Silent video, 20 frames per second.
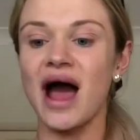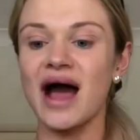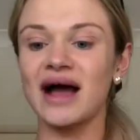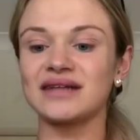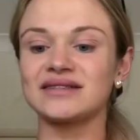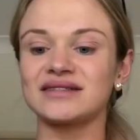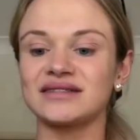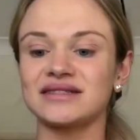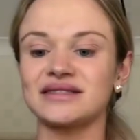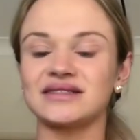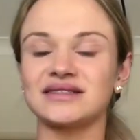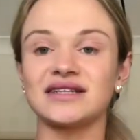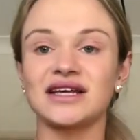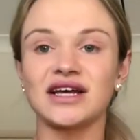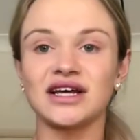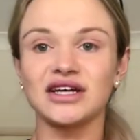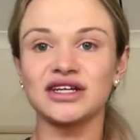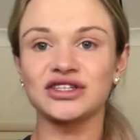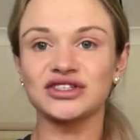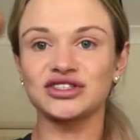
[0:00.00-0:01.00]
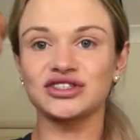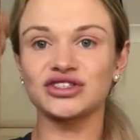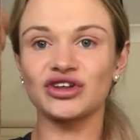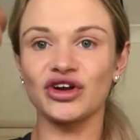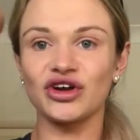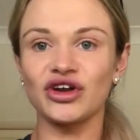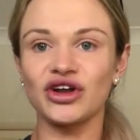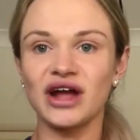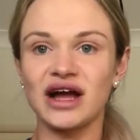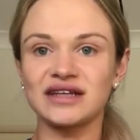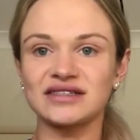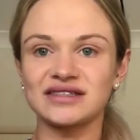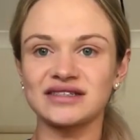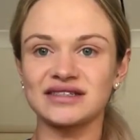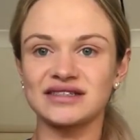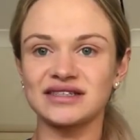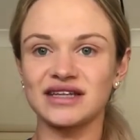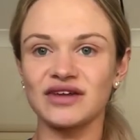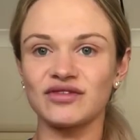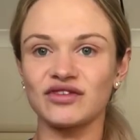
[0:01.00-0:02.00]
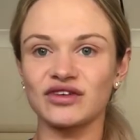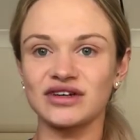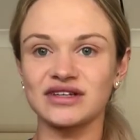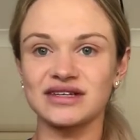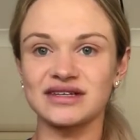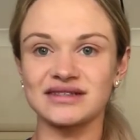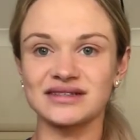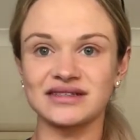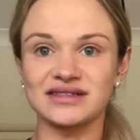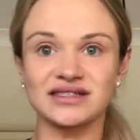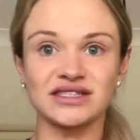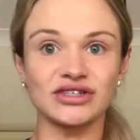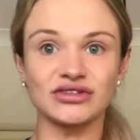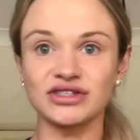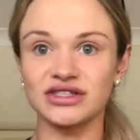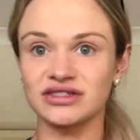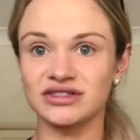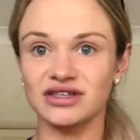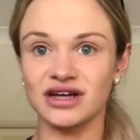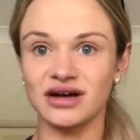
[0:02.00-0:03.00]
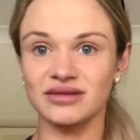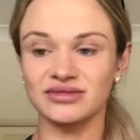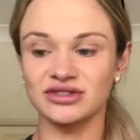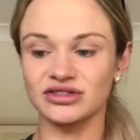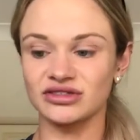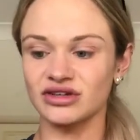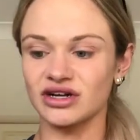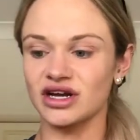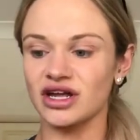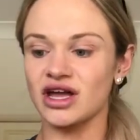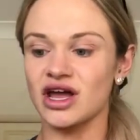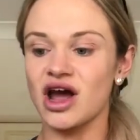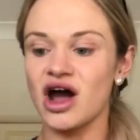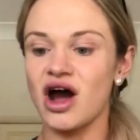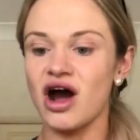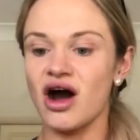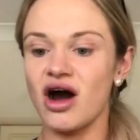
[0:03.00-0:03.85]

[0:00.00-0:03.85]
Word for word: acids. So as you can see, I've got a gazillion tubs already.